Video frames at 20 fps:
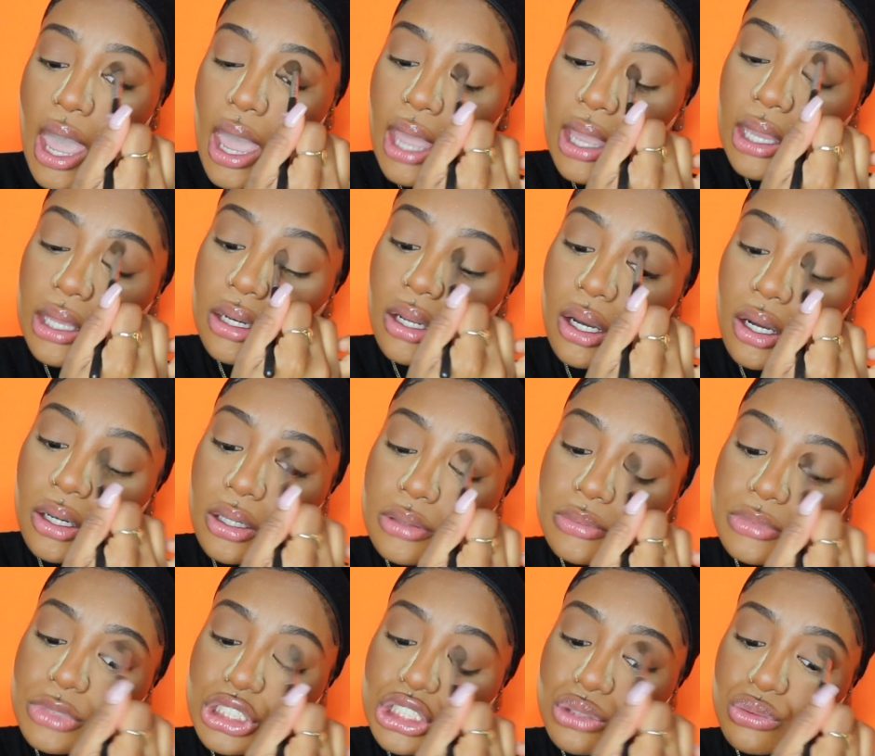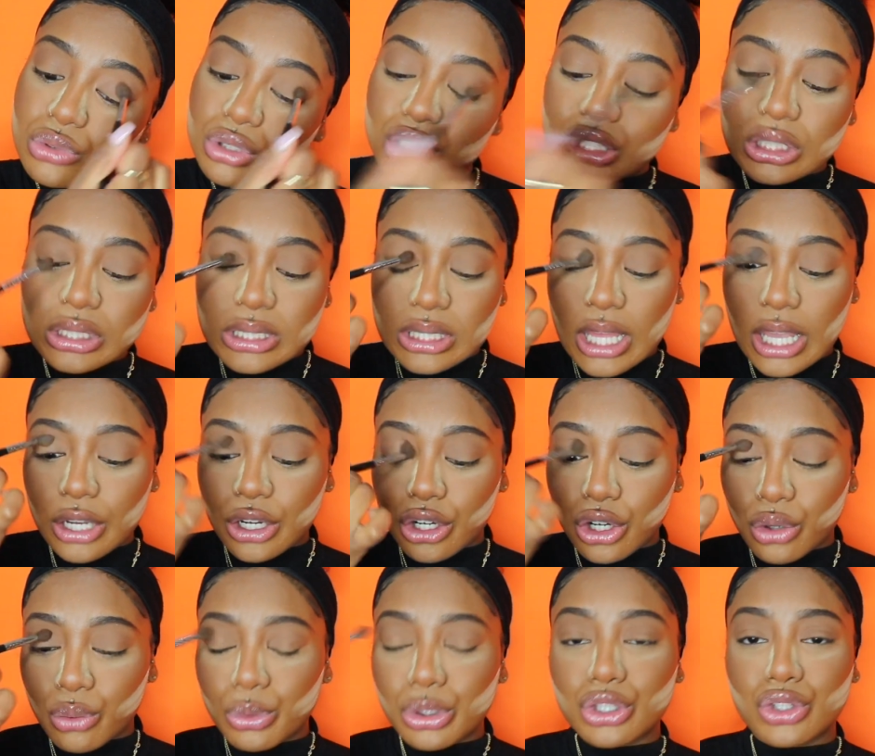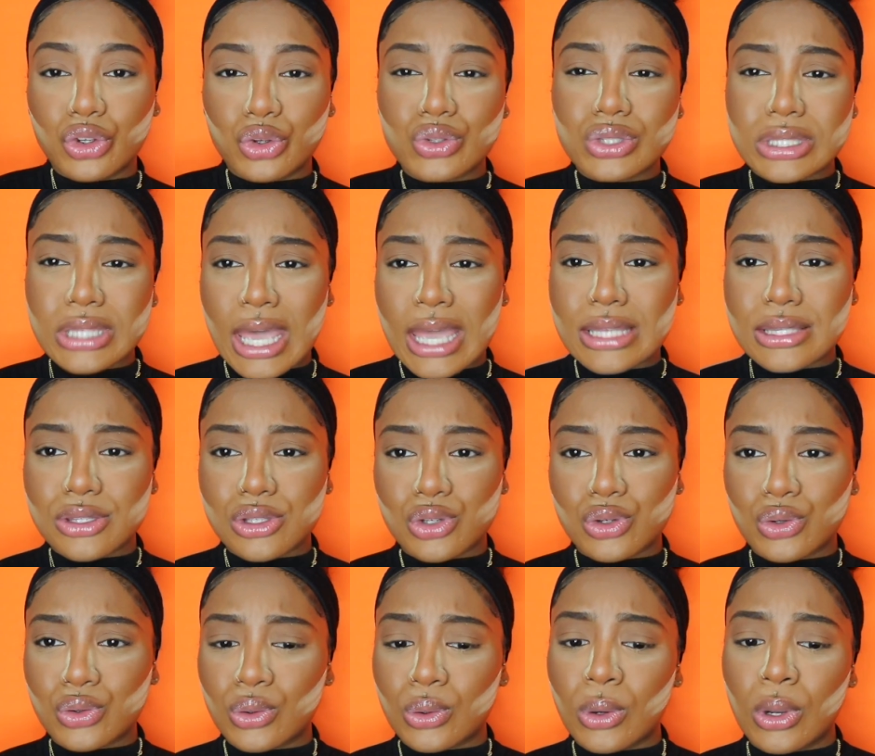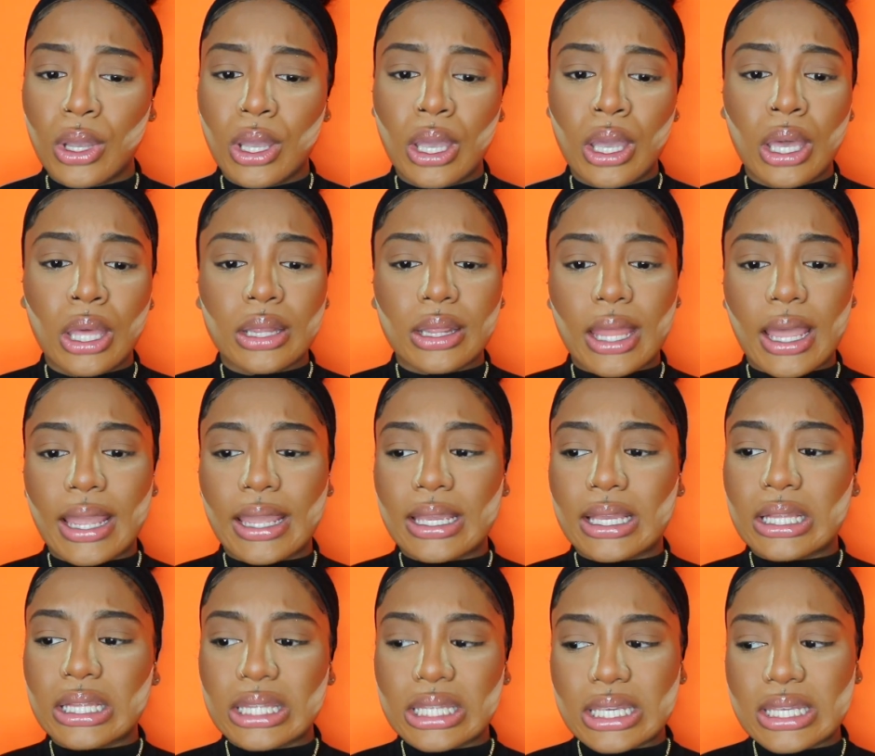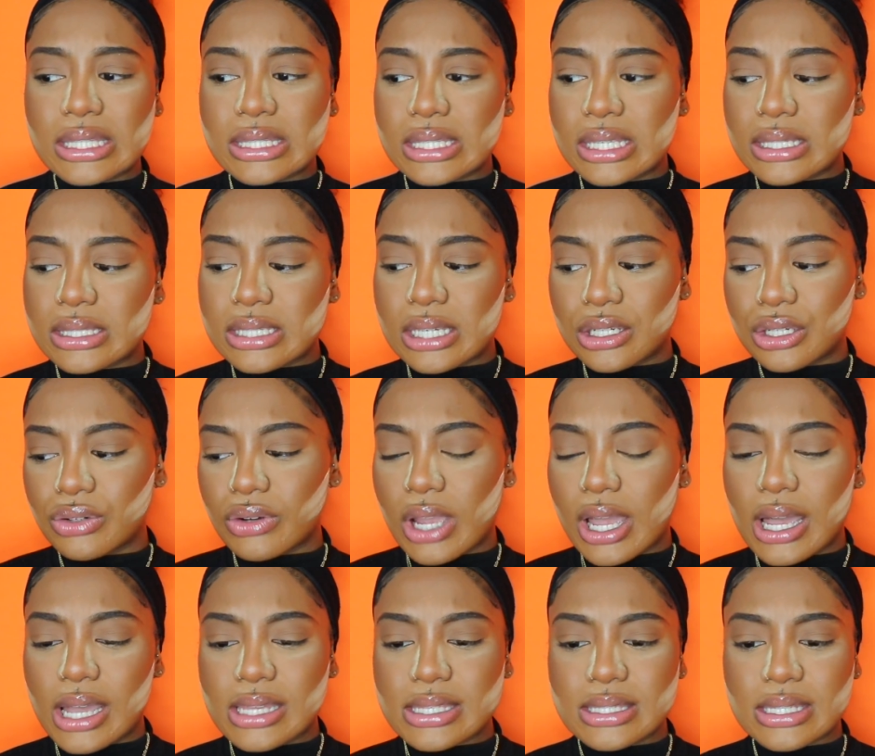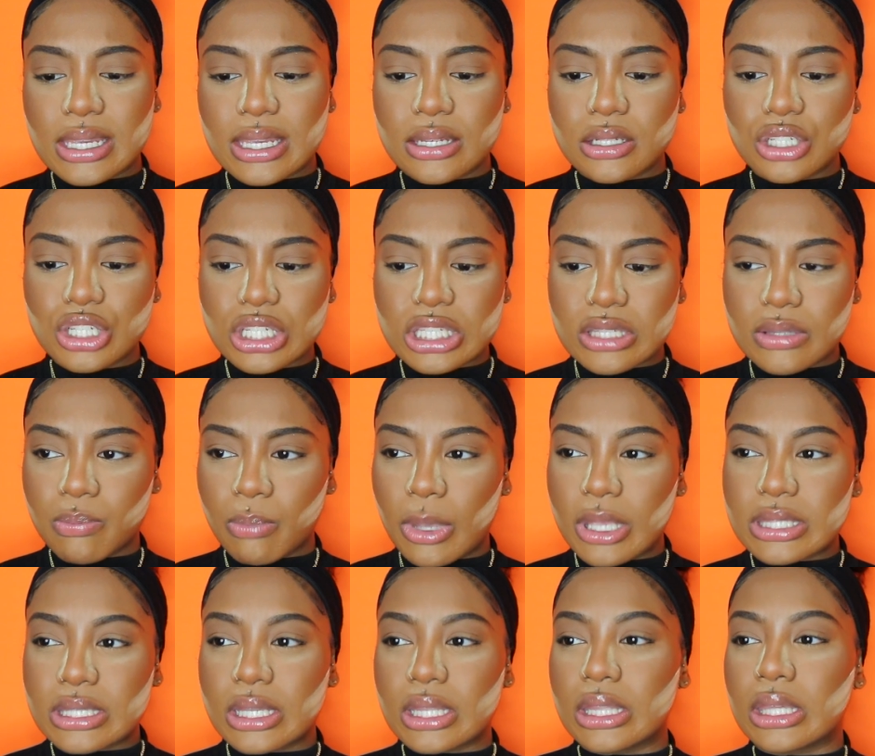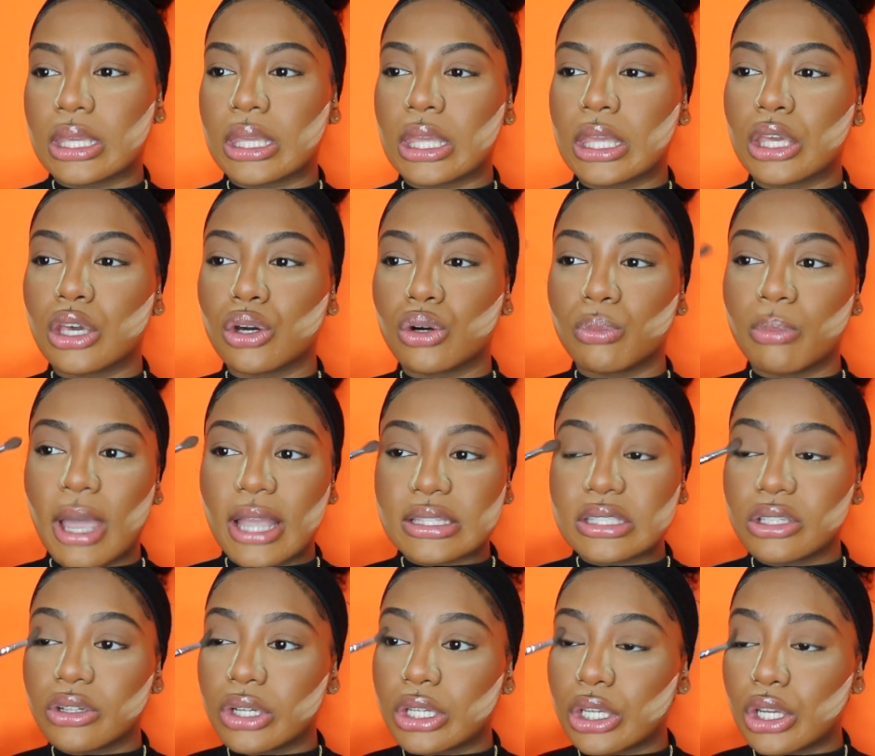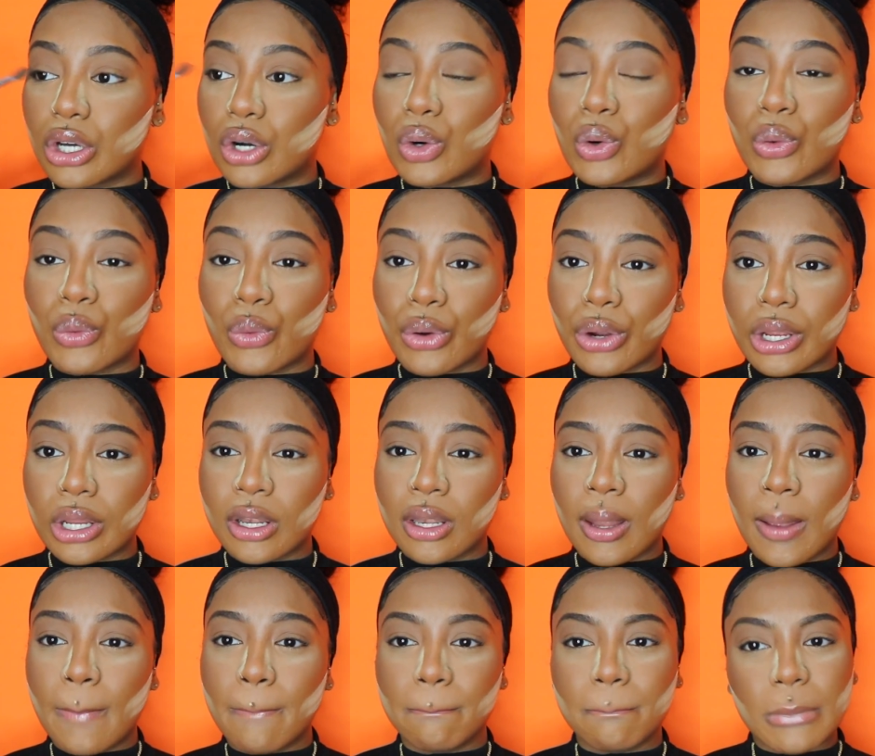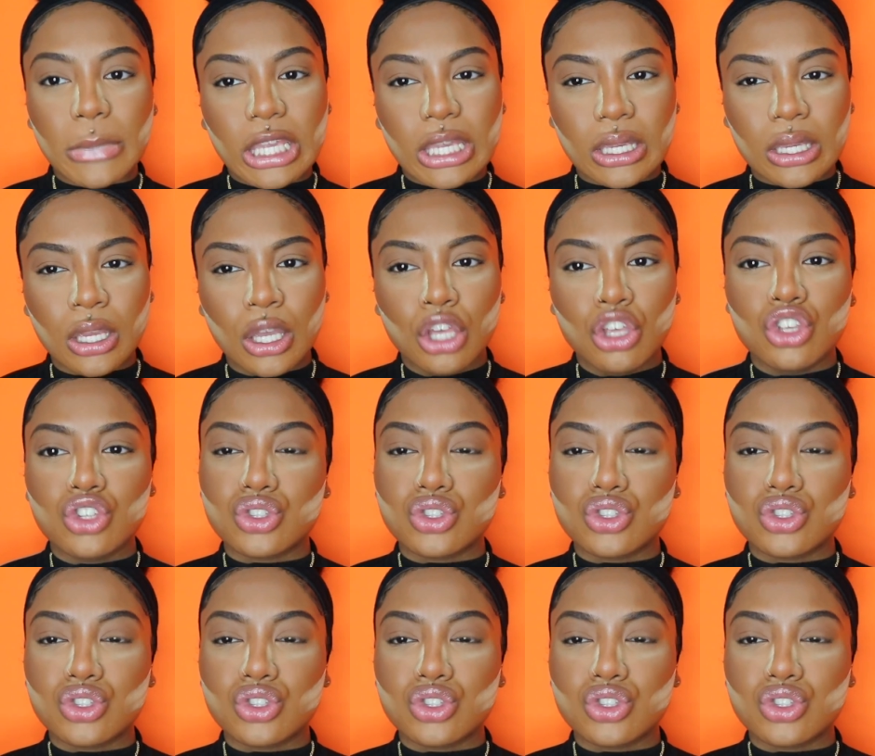And she was just like, girl, we use that to, like, cleanse and tenderize and just basically kill bacteria on meat.